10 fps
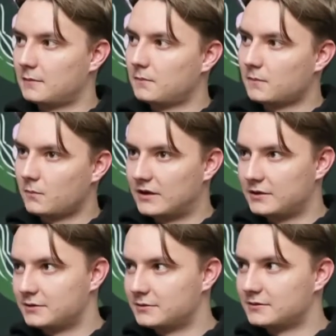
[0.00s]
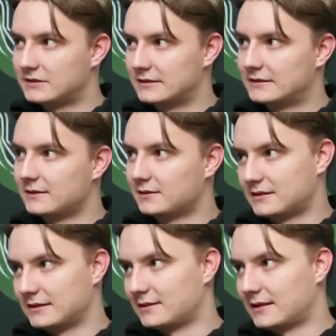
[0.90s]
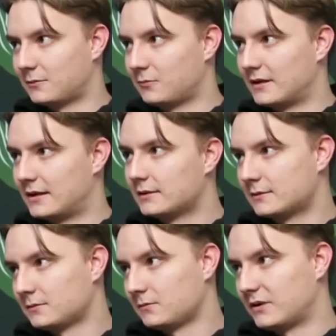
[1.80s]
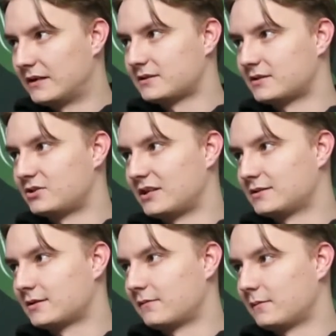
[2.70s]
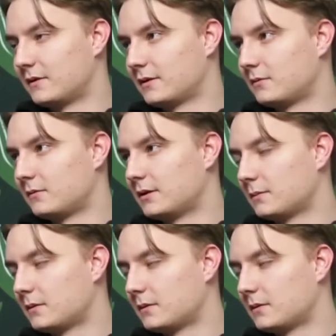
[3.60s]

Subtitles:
Why do you see it that way? Why does the change come from the young people?